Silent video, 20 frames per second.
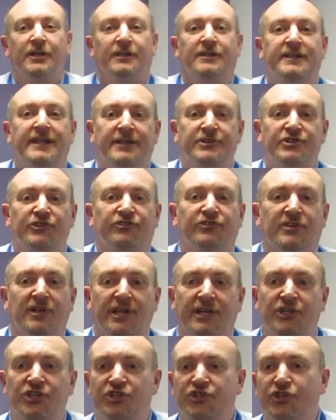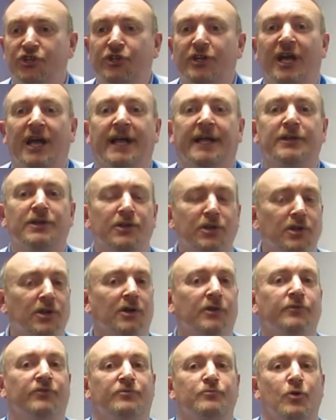legislation, and
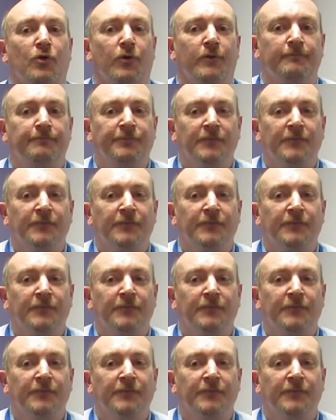loads more.